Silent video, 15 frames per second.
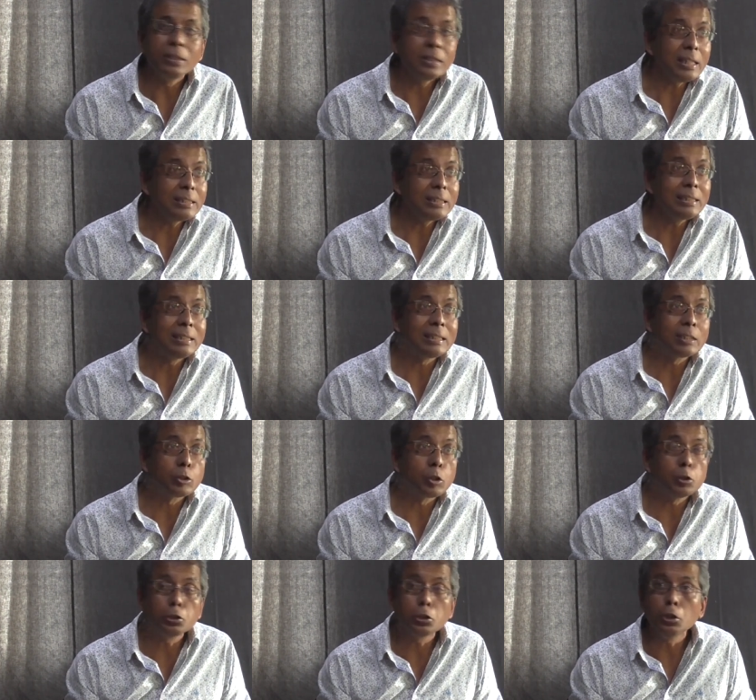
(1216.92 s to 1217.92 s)
And that's
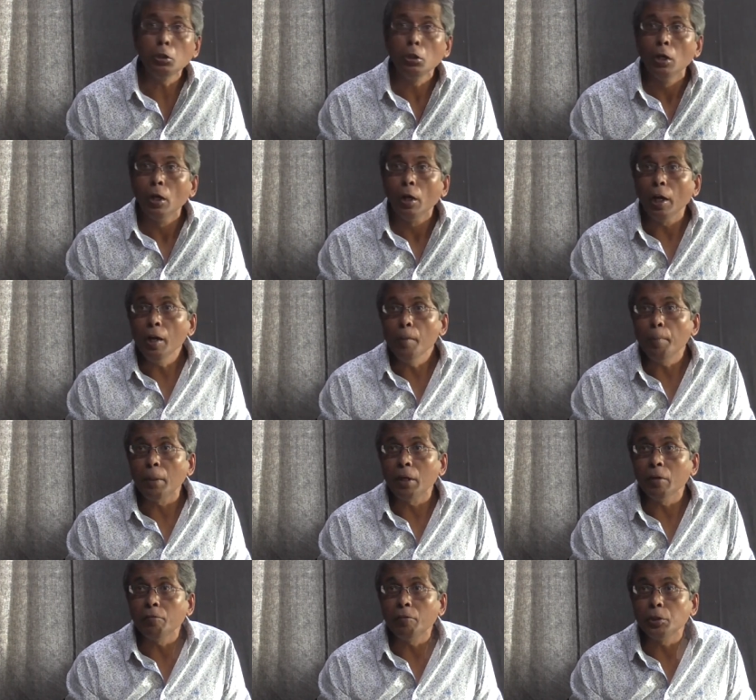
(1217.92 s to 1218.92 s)
there's also in
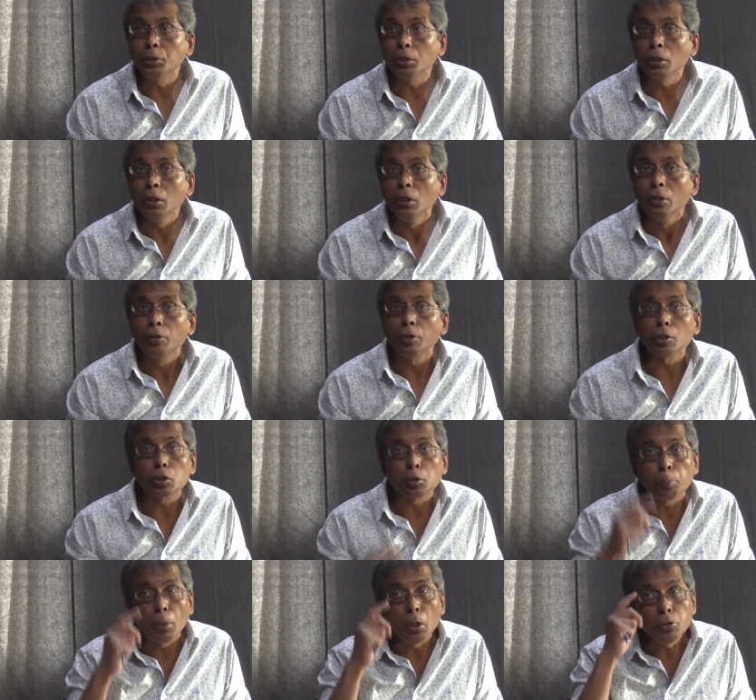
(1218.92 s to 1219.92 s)
parivraja the
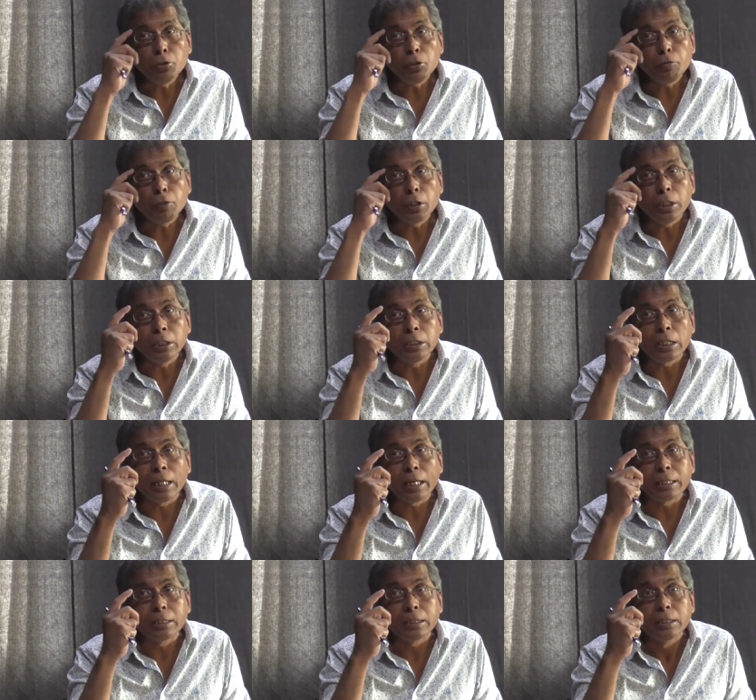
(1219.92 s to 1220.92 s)
response of the
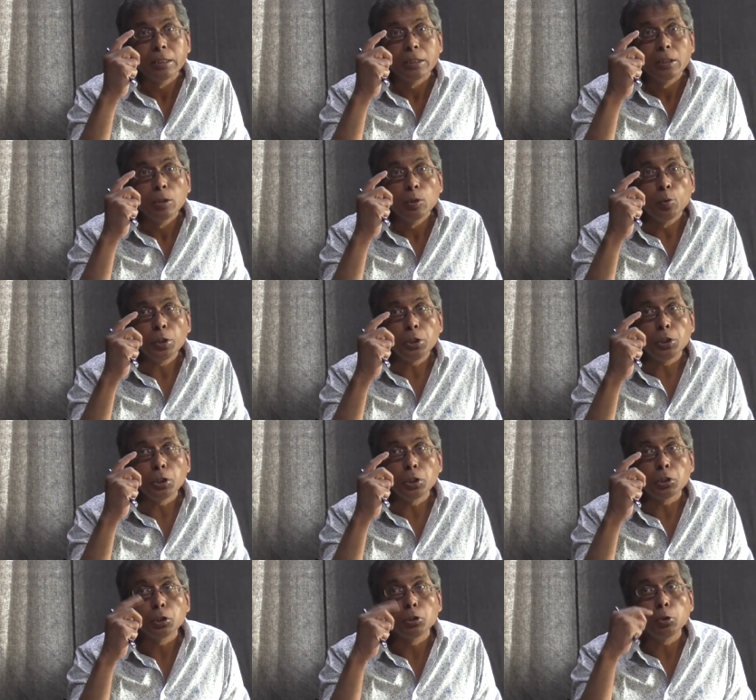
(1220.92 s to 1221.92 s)
intellect, which
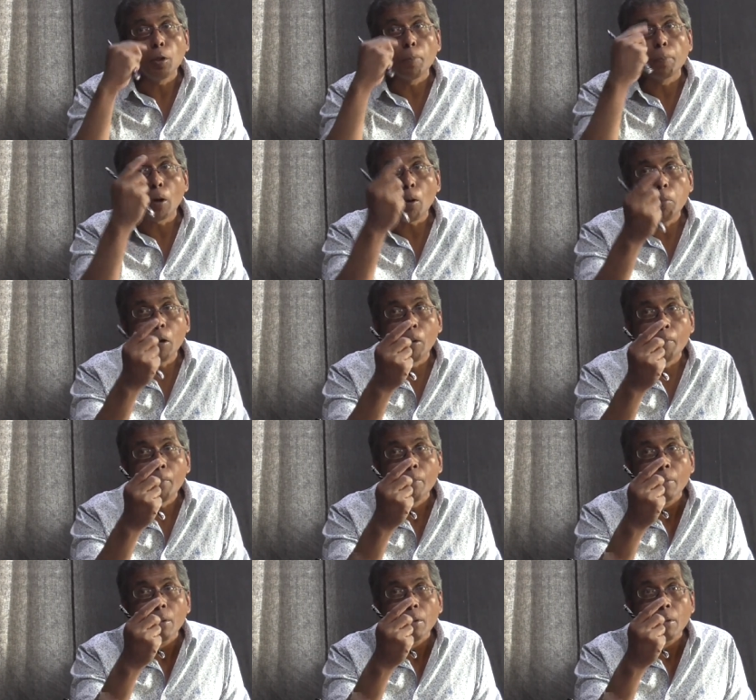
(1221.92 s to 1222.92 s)
is to a problem,